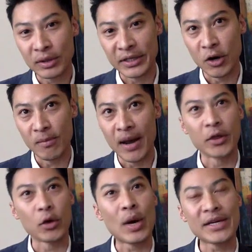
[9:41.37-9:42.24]
glioma, and
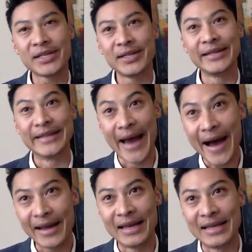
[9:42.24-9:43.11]
the question
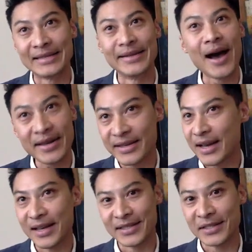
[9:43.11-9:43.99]
is not
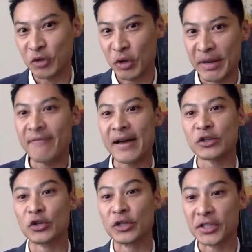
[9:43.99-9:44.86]
yet, is this treatment
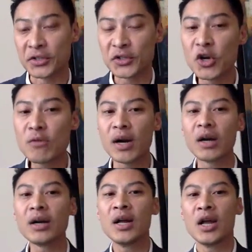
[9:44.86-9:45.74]
effective or is this
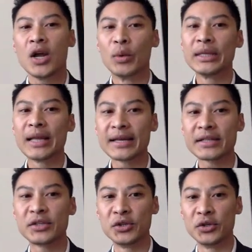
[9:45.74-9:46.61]
tumor, we like
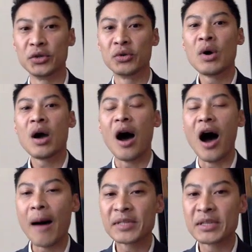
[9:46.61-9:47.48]
to
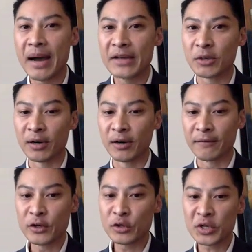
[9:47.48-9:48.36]
optimize our
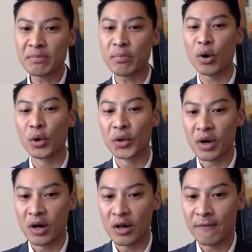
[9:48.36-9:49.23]
perfusion
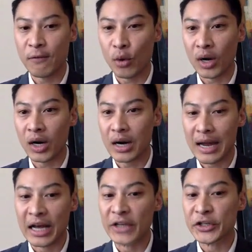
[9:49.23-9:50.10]
protocol for
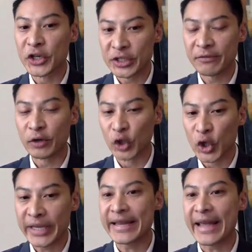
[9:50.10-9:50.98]

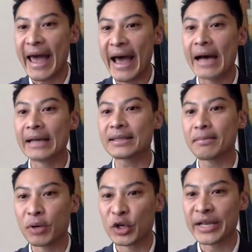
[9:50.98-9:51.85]
looking at
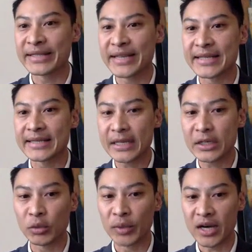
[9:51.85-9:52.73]
percentage
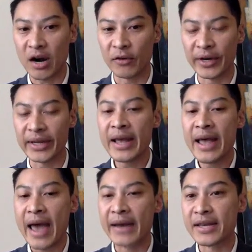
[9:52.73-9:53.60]
signal recovery.
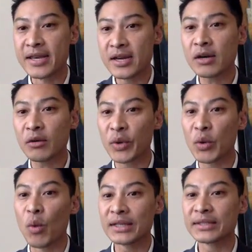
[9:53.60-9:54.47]
And here we
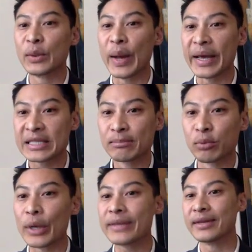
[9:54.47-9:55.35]
want to
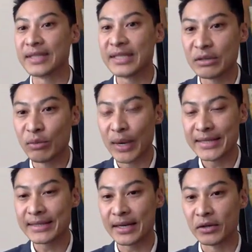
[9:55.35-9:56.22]
exploit the T1
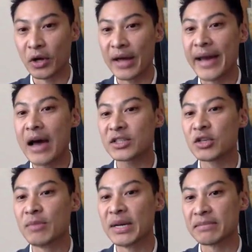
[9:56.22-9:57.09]
signal and not
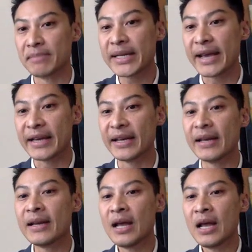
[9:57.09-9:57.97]
so much mitigate
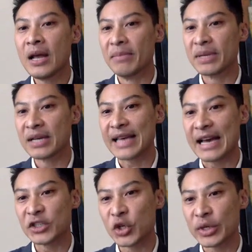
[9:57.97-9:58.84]
it, because
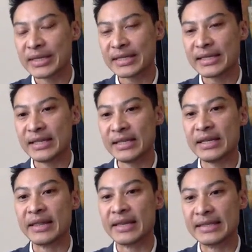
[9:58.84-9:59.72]
as you can see
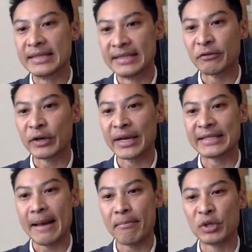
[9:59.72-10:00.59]
in these different
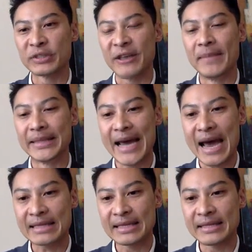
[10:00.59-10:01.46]
examples of
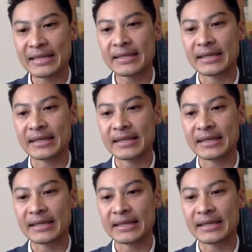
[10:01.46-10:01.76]
metastasis,